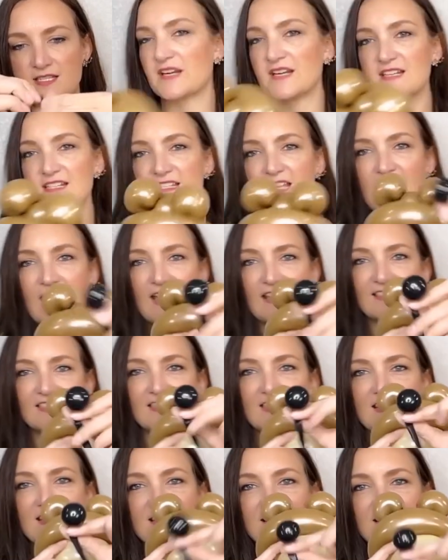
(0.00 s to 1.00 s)
We're gonna
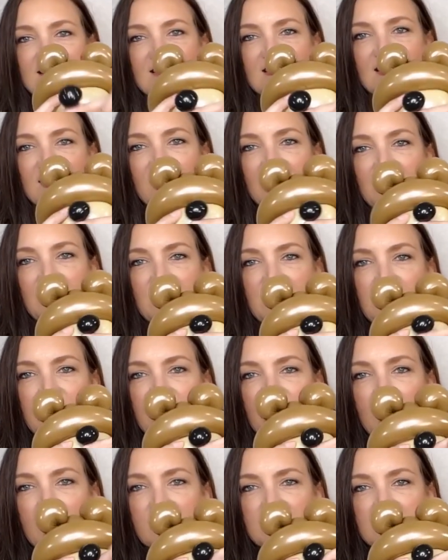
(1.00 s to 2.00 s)
take this
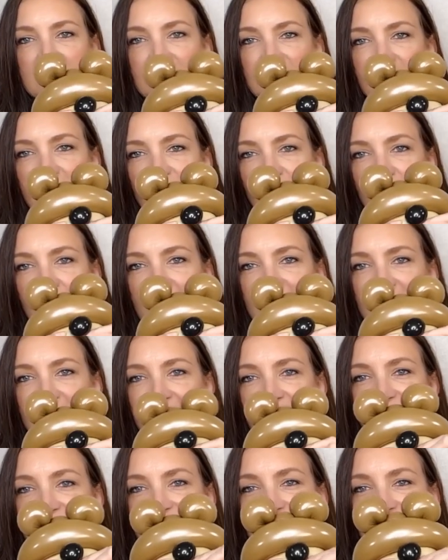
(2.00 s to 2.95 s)
nose, it's gonna go right there.